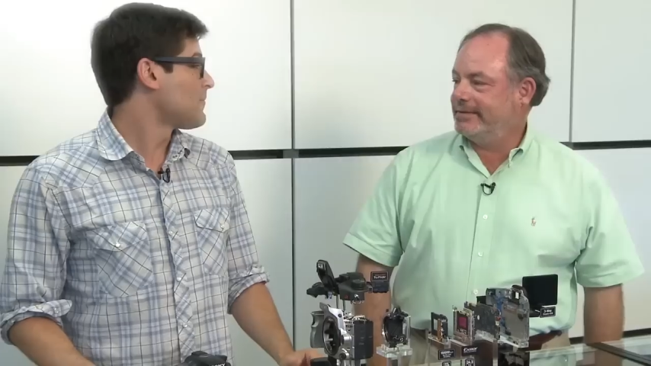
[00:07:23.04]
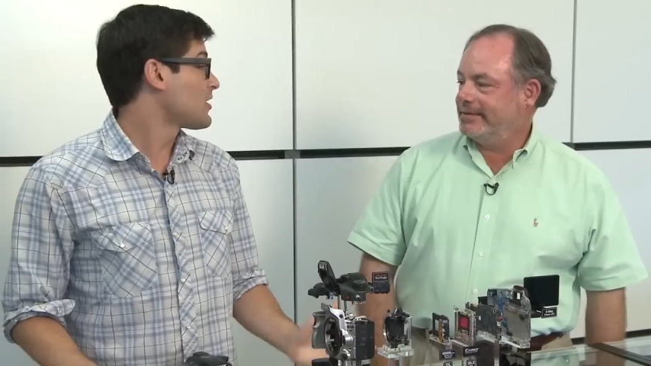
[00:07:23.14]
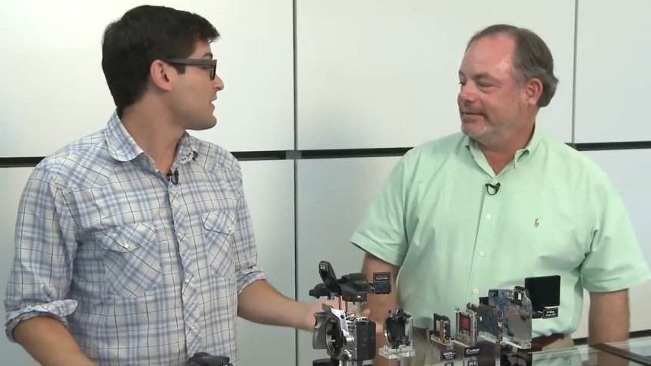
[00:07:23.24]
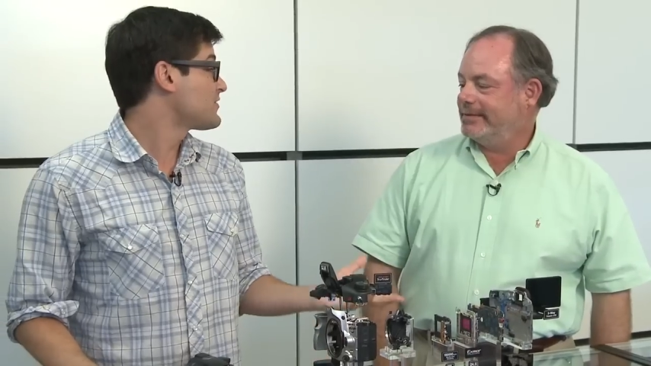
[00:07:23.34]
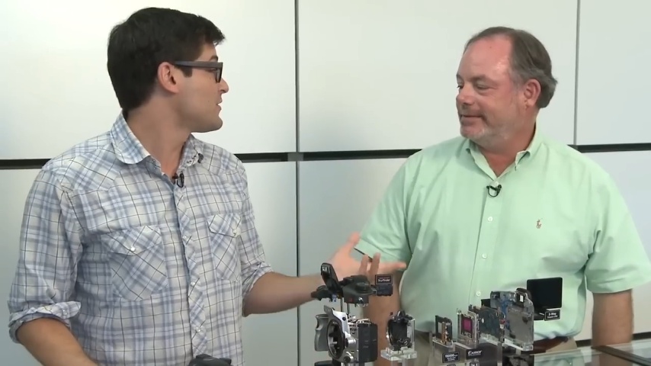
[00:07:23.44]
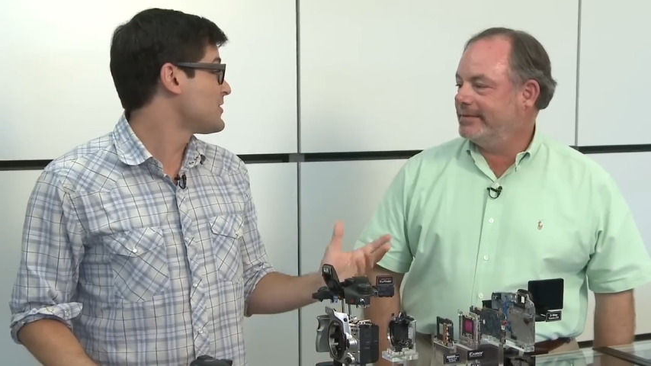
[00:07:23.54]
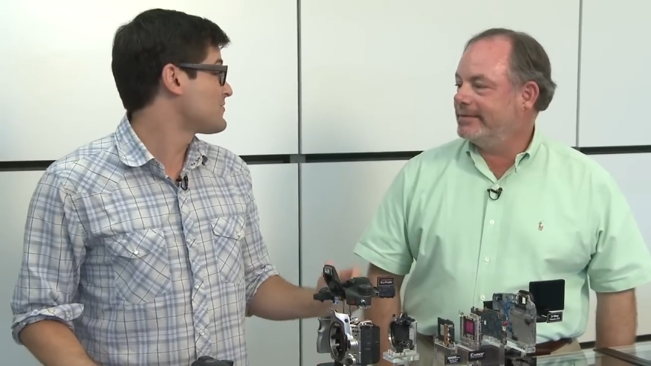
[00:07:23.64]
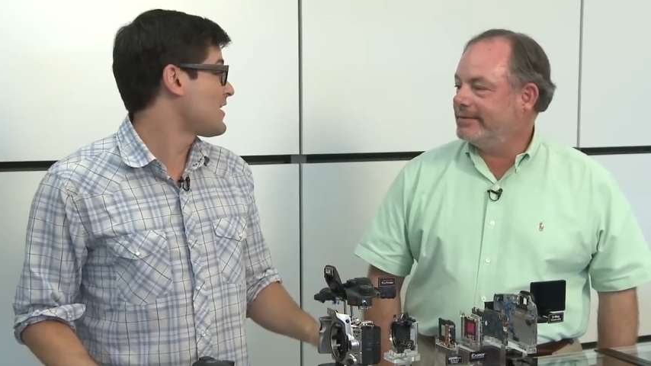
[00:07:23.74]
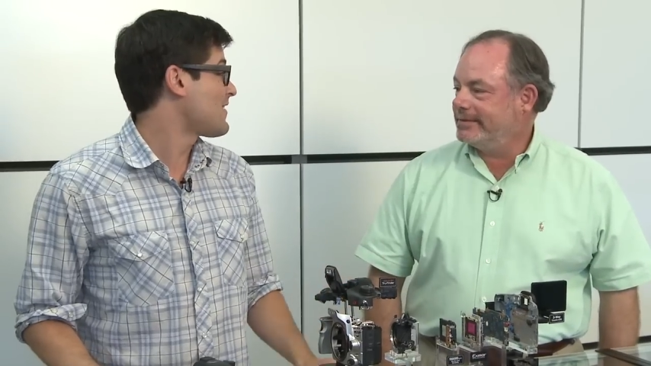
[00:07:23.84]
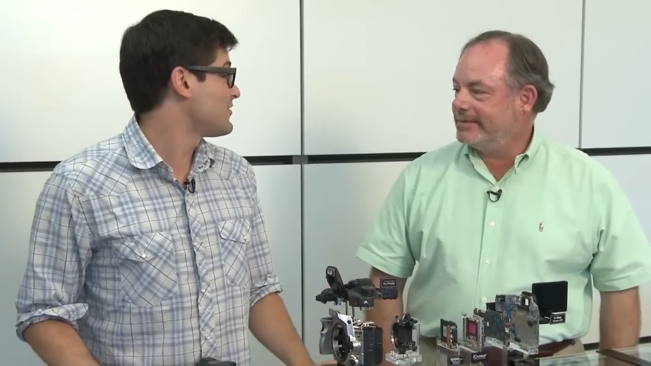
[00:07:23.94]
Speaker 1: Mark, thanks so
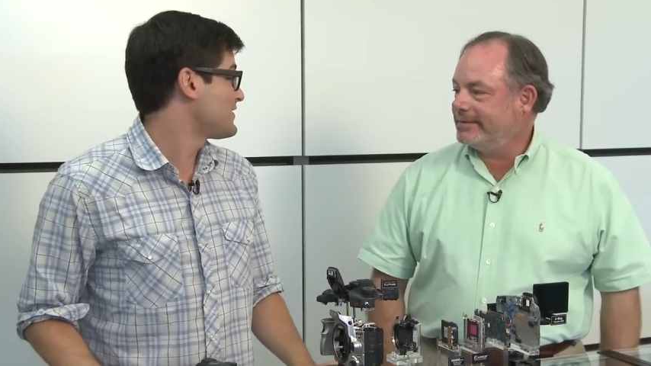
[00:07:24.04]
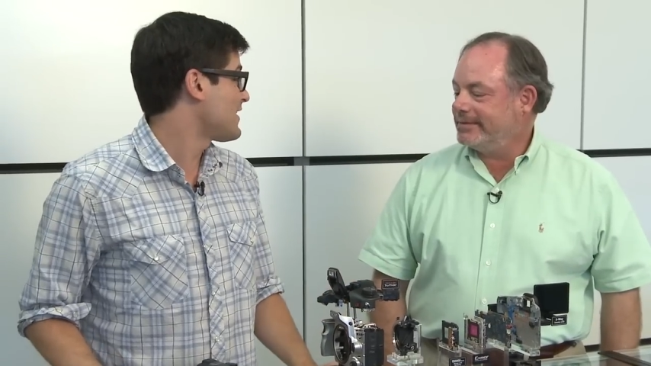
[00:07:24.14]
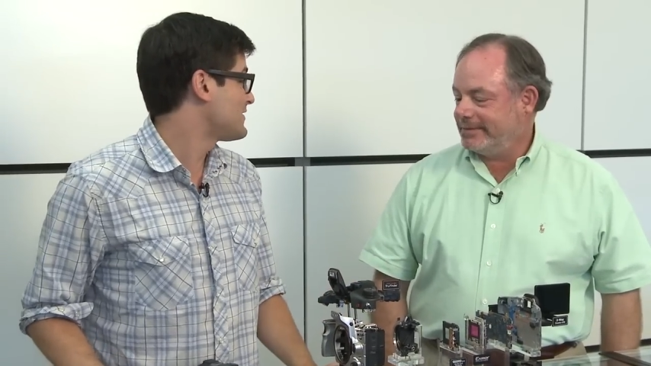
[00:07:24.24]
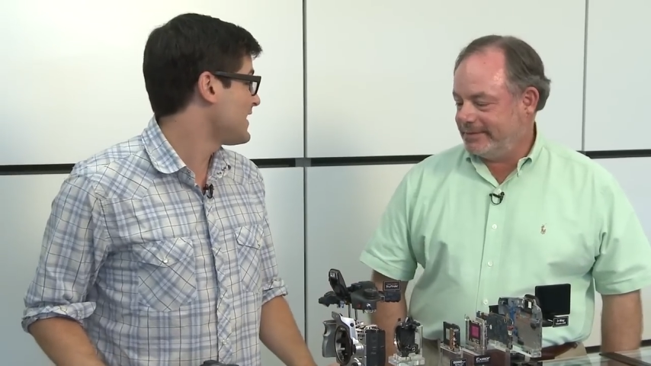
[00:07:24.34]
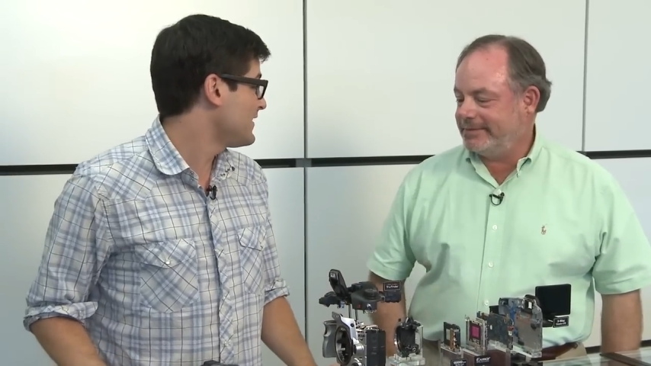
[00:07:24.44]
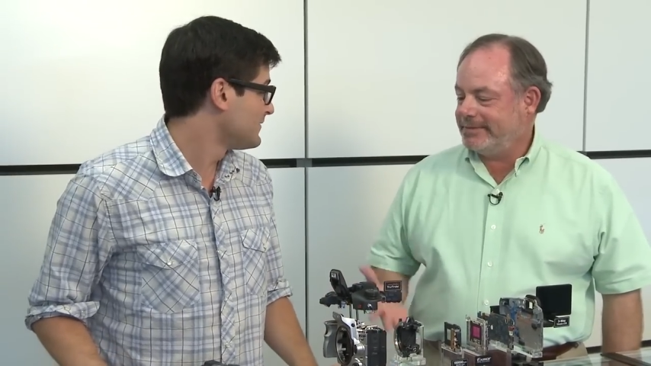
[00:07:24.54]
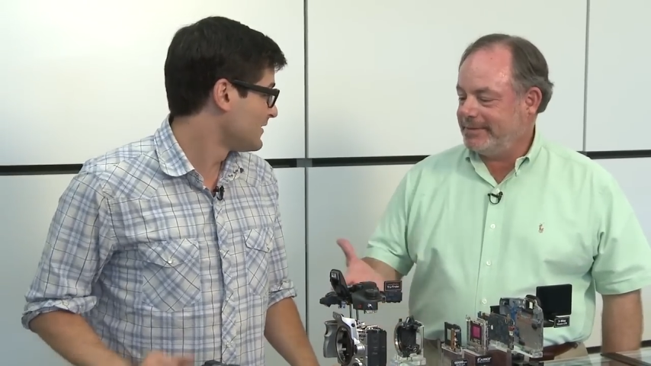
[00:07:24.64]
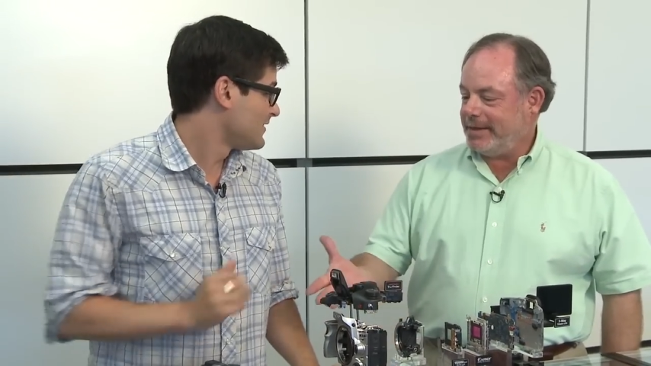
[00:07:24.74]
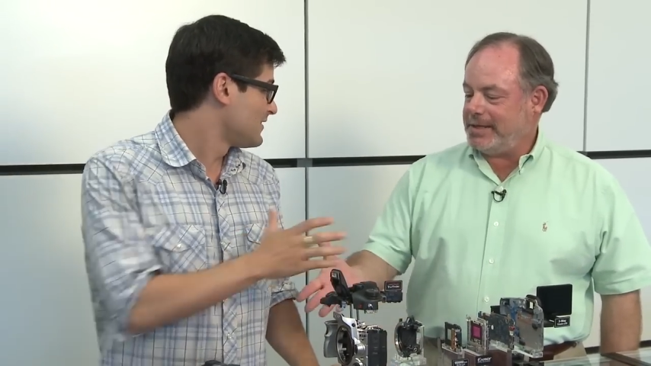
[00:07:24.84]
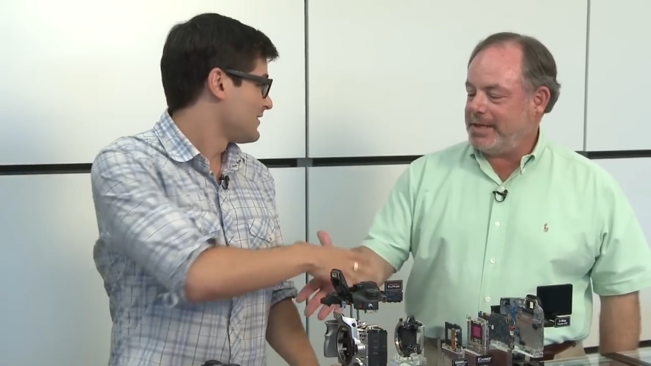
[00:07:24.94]
much for having us out today.
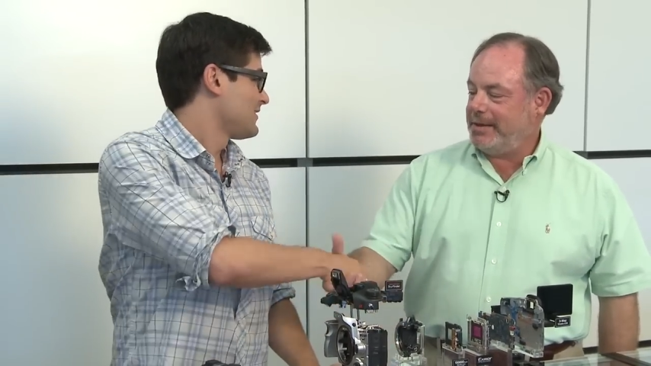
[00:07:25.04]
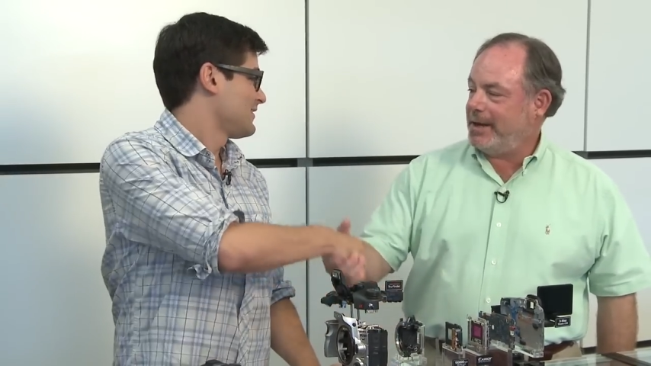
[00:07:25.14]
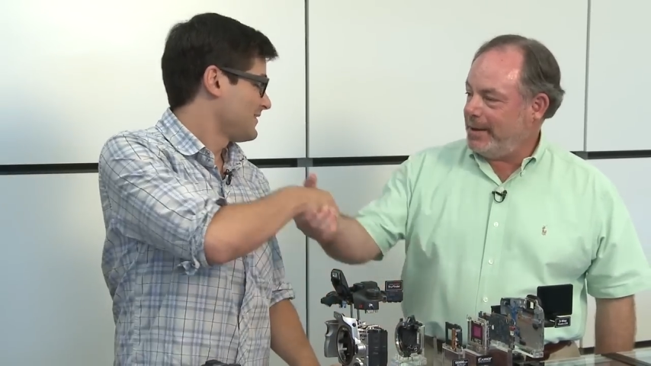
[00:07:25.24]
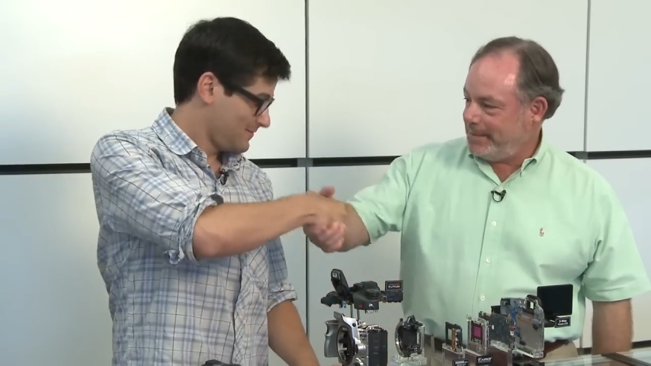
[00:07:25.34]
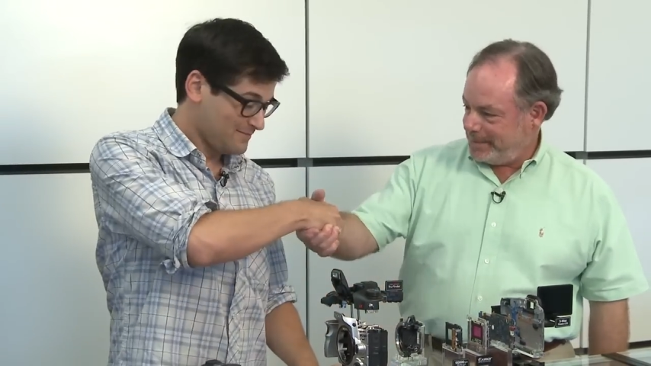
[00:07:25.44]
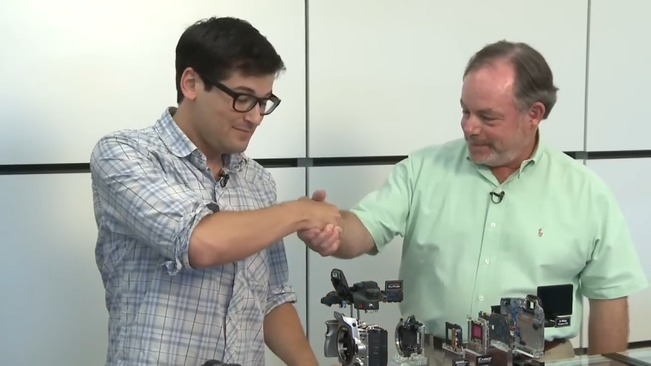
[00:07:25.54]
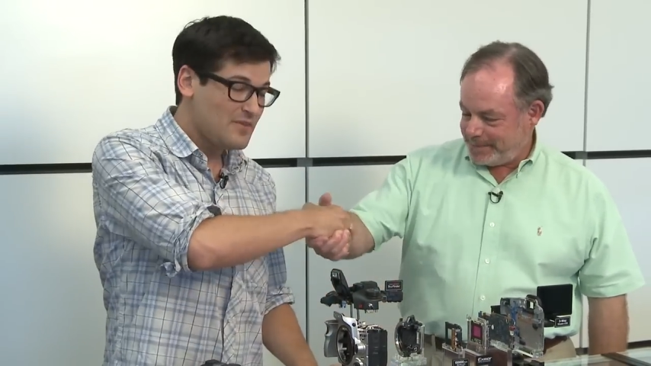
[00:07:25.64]
Speaker 2: Thanks, Anthony. Mm